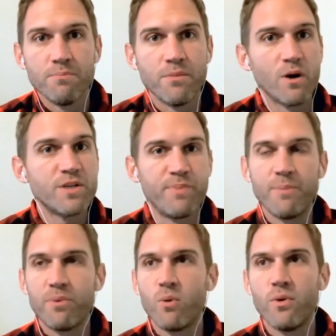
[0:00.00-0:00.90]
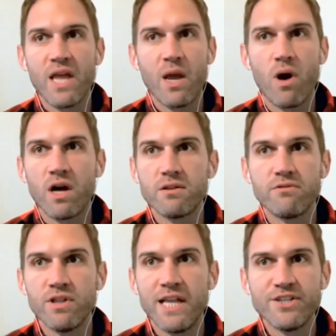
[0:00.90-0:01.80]
Most people, when they want
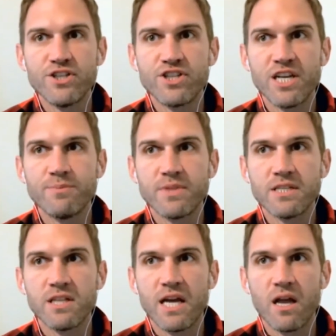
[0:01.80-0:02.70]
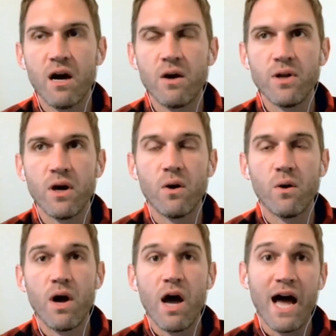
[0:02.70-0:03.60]
relationships, it's like, oh
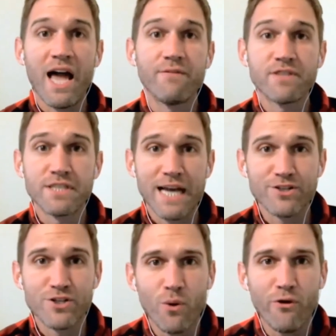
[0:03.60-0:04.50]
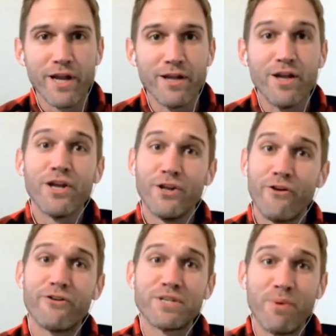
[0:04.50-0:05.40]
no, I have a sad story.
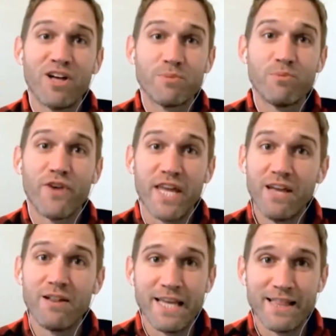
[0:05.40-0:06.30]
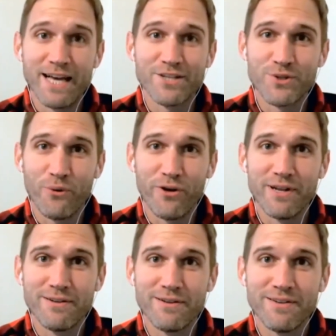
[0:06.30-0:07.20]
You're responsible for healing that story.
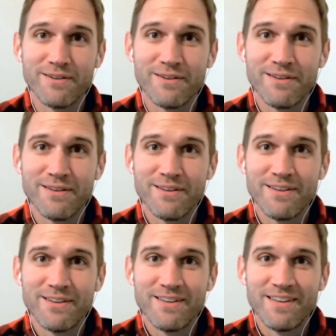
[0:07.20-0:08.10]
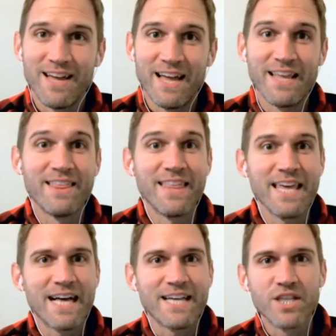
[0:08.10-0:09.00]
And they
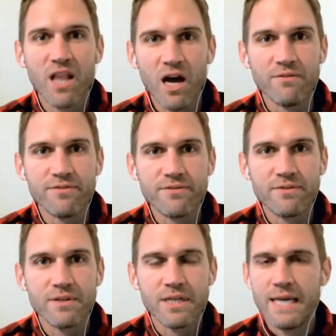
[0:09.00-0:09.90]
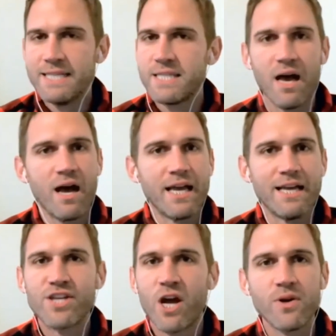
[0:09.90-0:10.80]
think that's love. It's not,
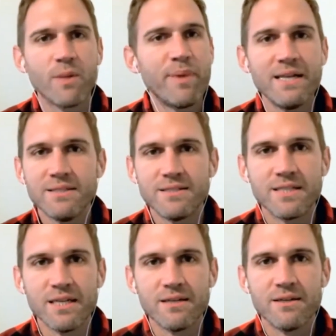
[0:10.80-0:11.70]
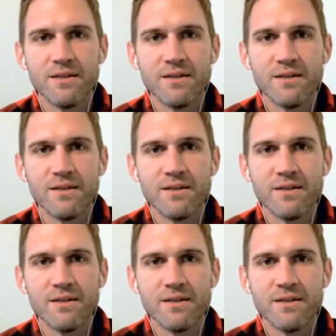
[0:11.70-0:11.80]
it's codependency.